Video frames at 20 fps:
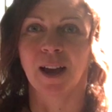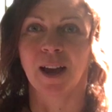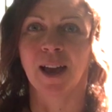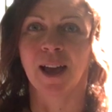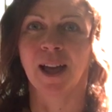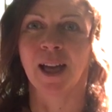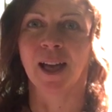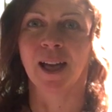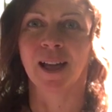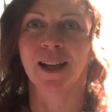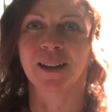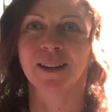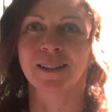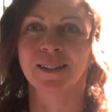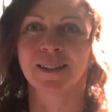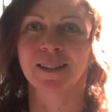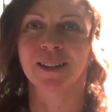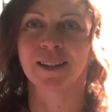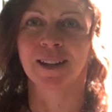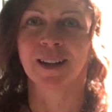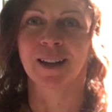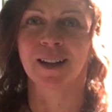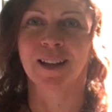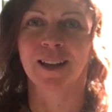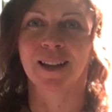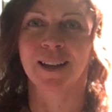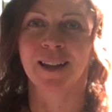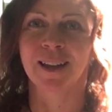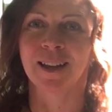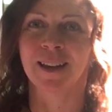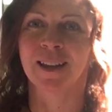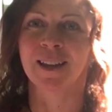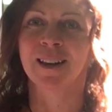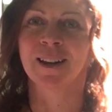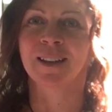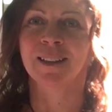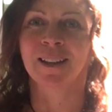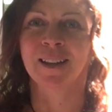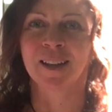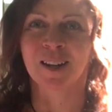And
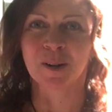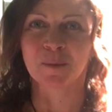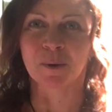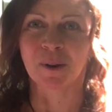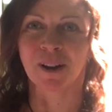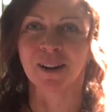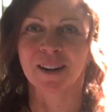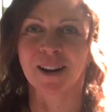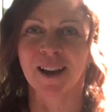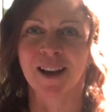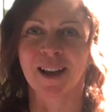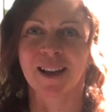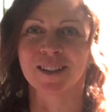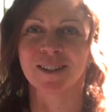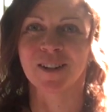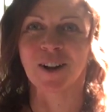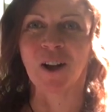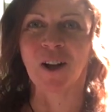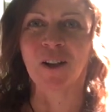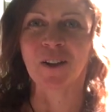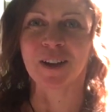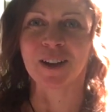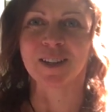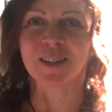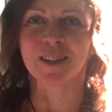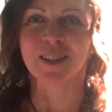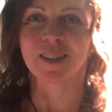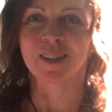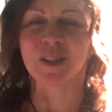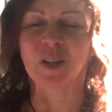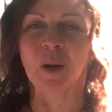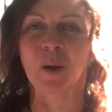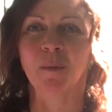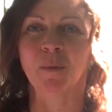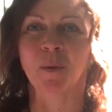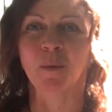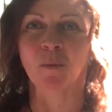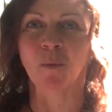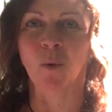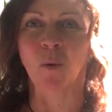in a later broadcast, I'll get to
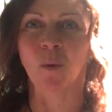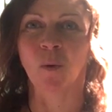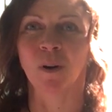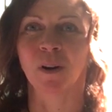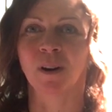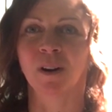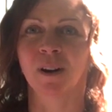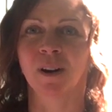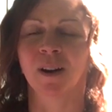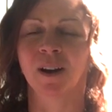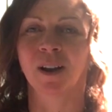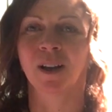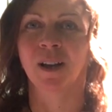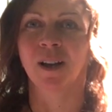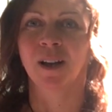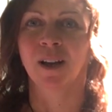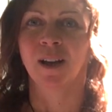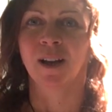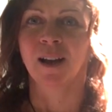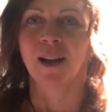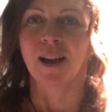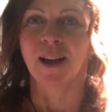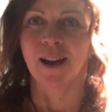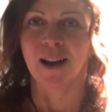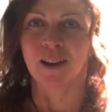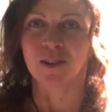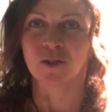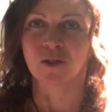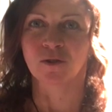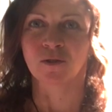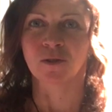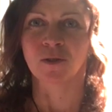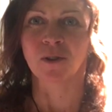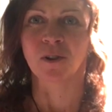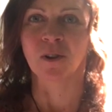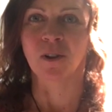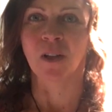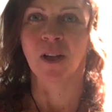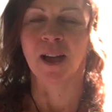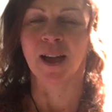some more
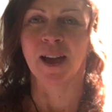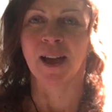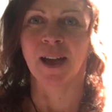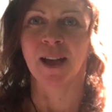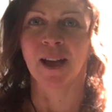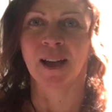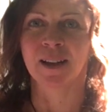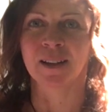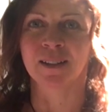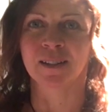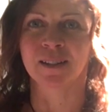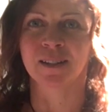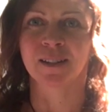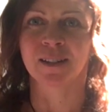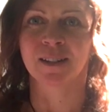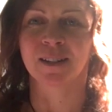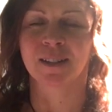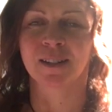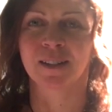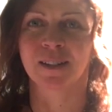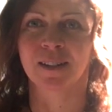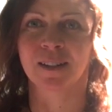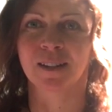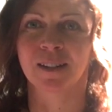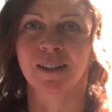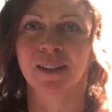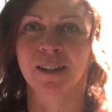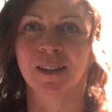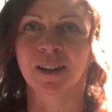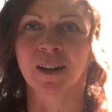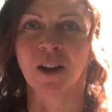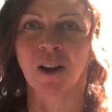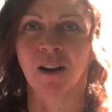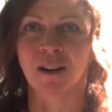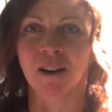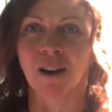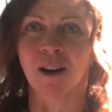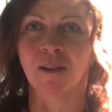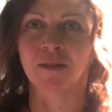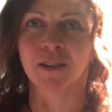astral and
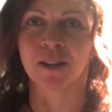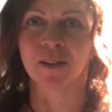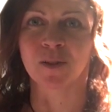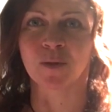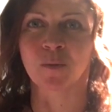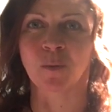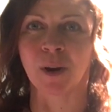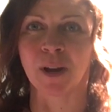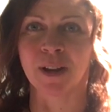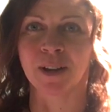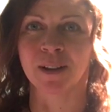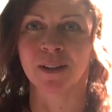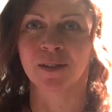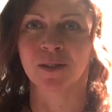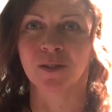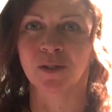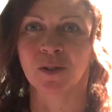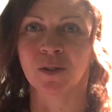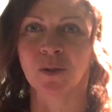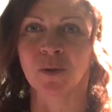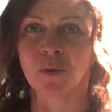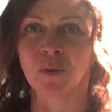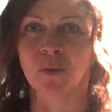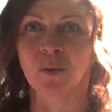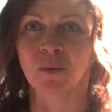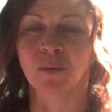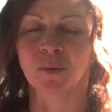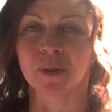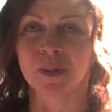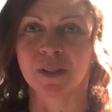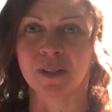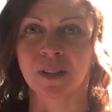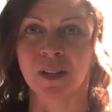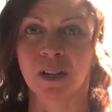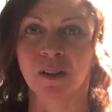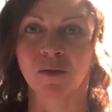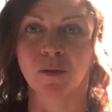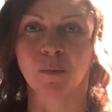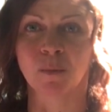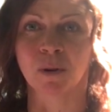not obvious ways to
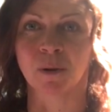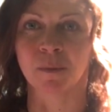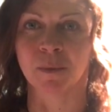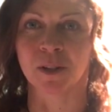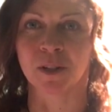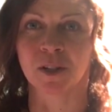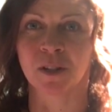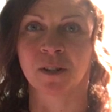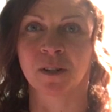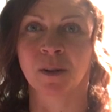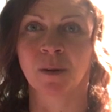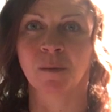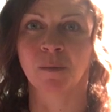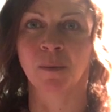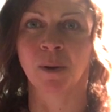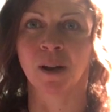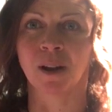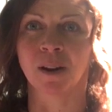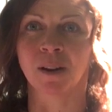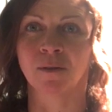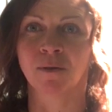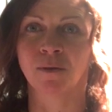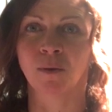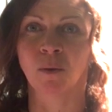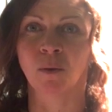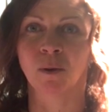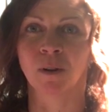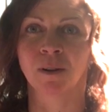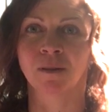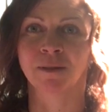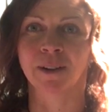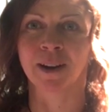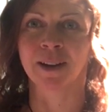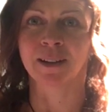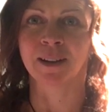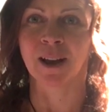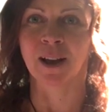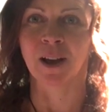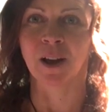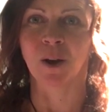receive permission, but for
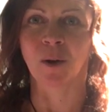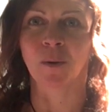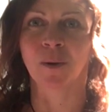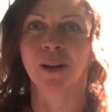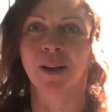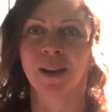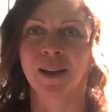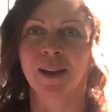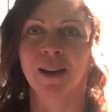right now,